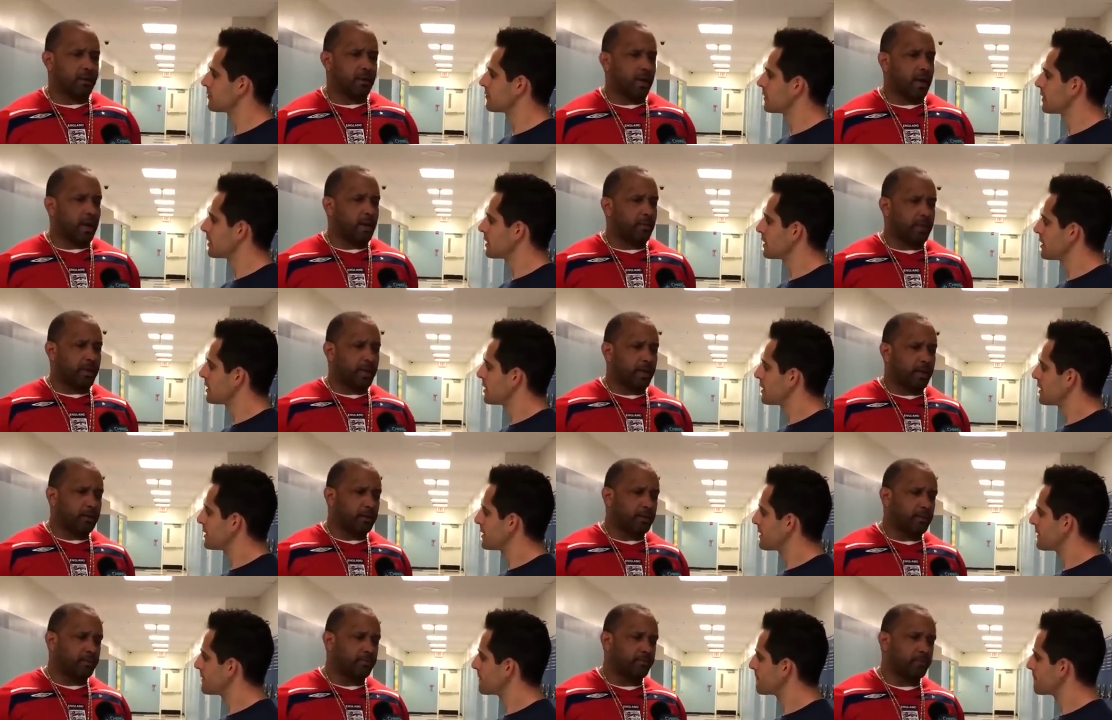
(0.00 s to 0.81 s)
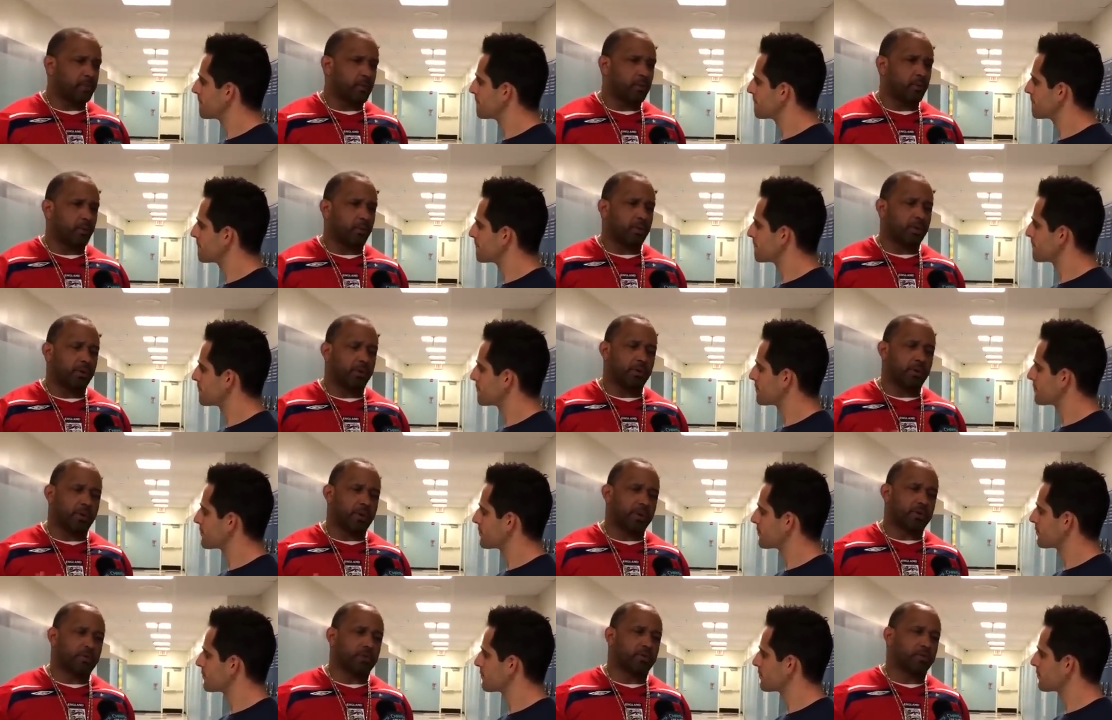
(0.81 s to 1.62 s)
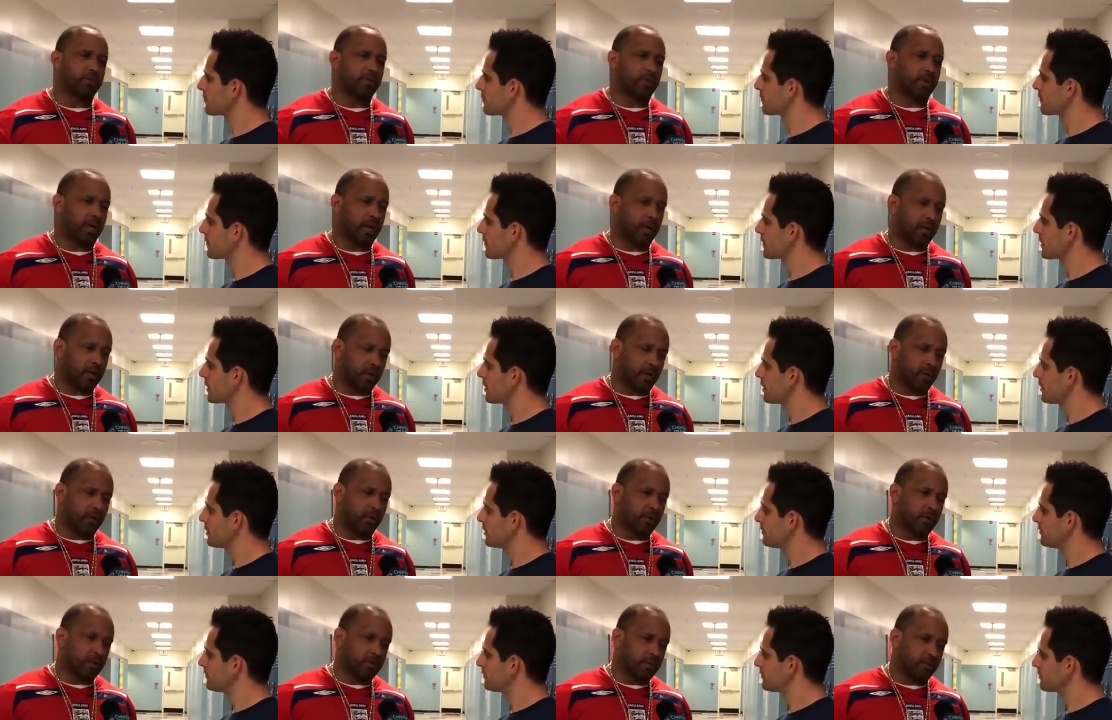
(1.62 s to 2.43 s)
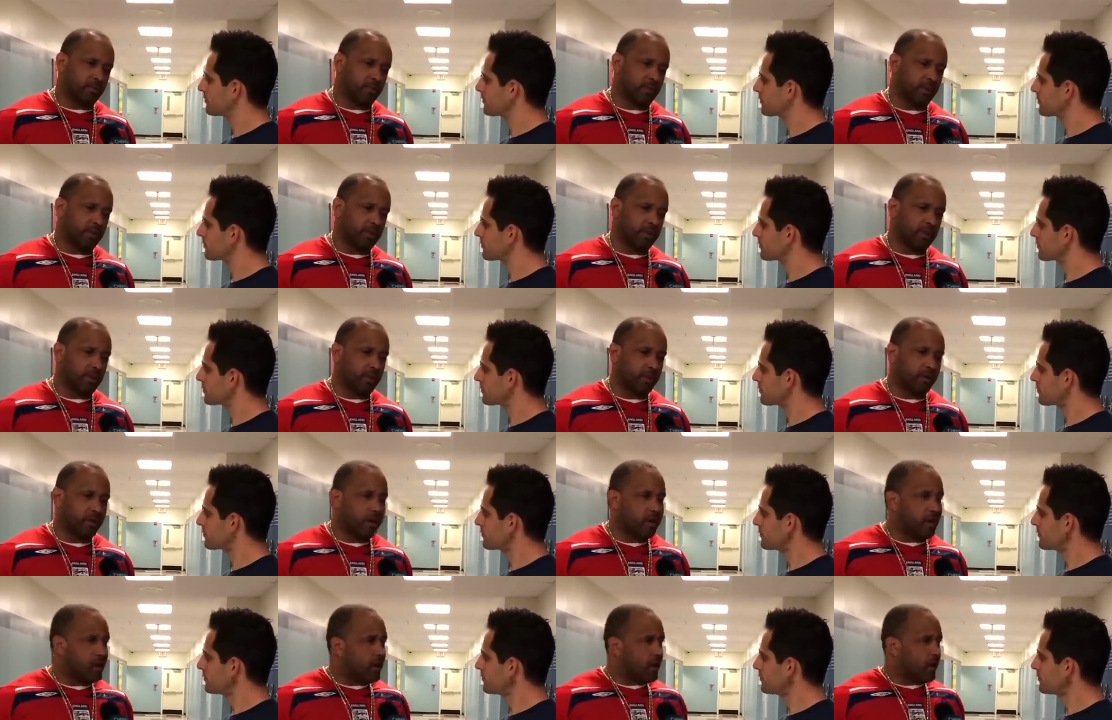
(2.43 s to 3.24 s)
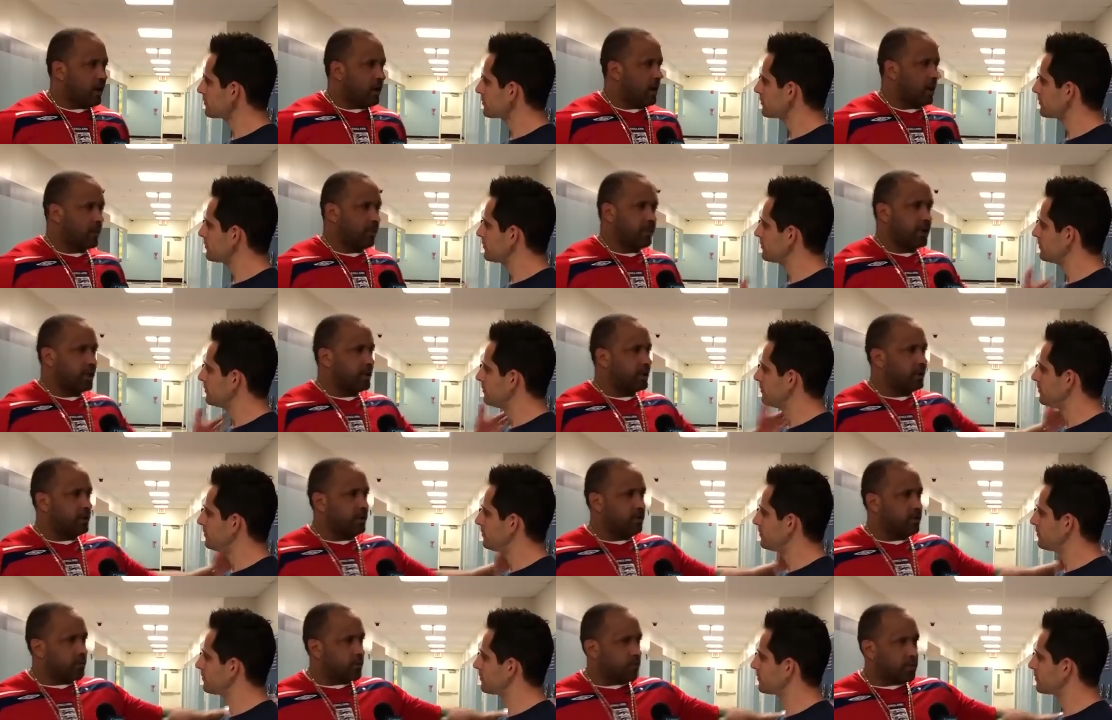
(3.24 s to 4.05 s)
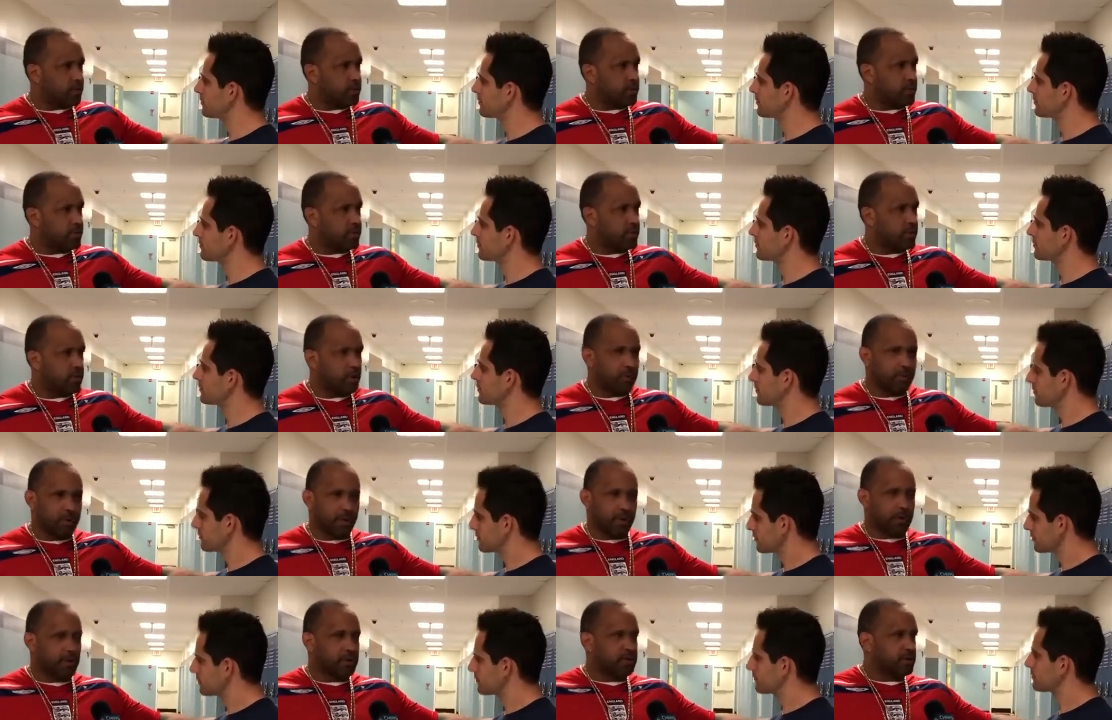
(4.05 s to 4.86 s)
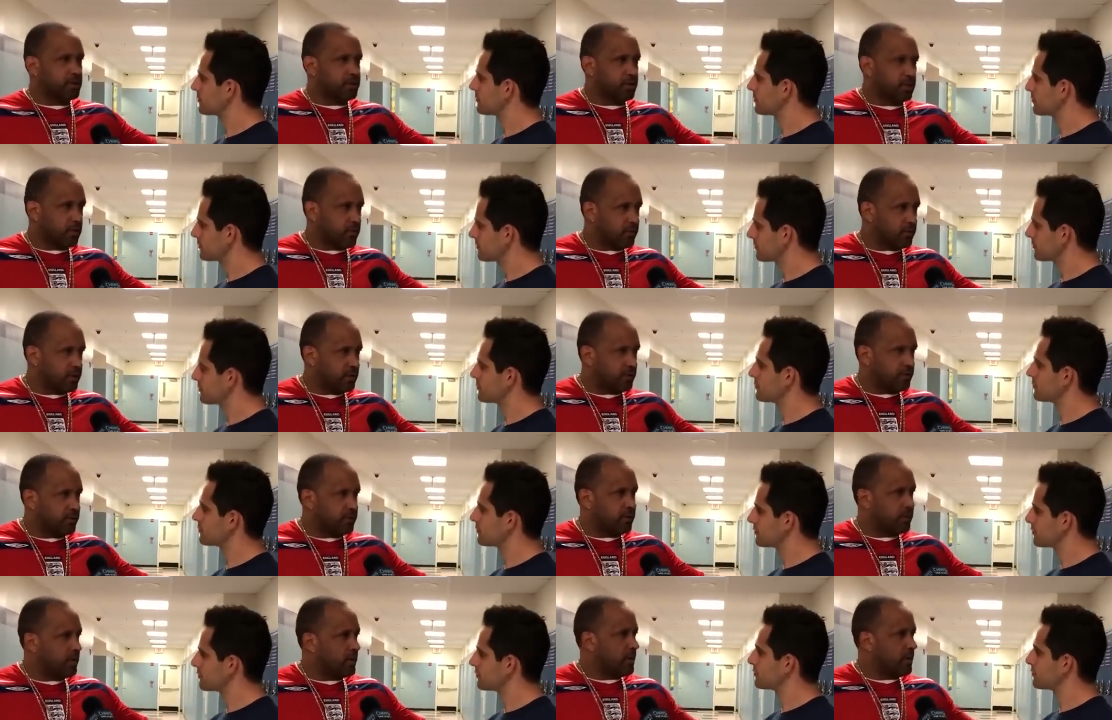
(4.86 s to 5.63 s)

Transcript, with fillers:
Speaker 1: I'm not, one of the issues that I always maintain, I'm not a liberal, I'm not a conservative.